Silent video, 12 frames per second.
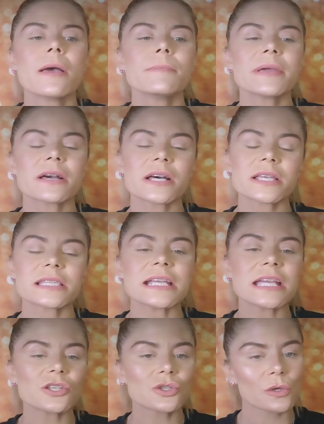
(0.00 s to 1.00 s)
because
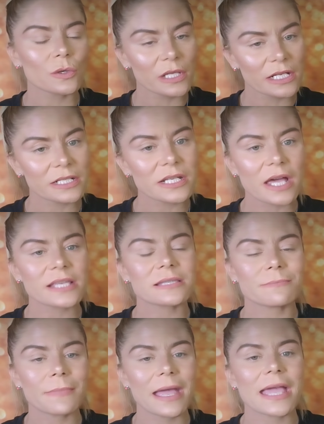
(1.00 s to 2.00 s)
it truly
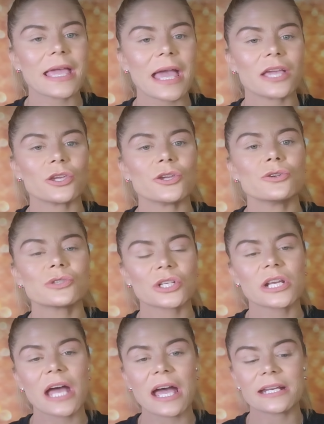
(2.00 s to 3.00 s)
does make a
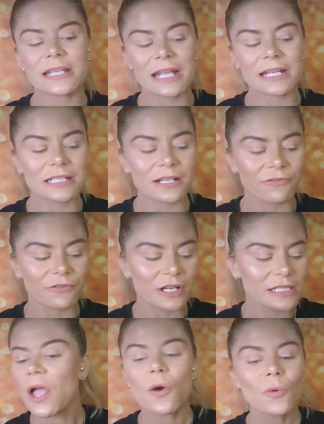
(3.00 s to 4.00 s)
huge night and day
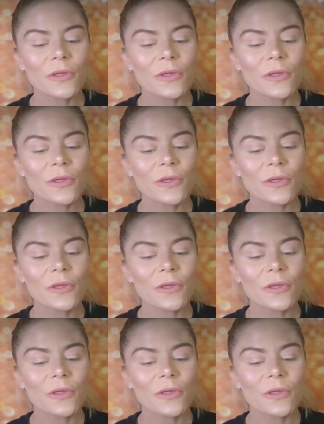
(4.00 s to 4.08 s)
difference.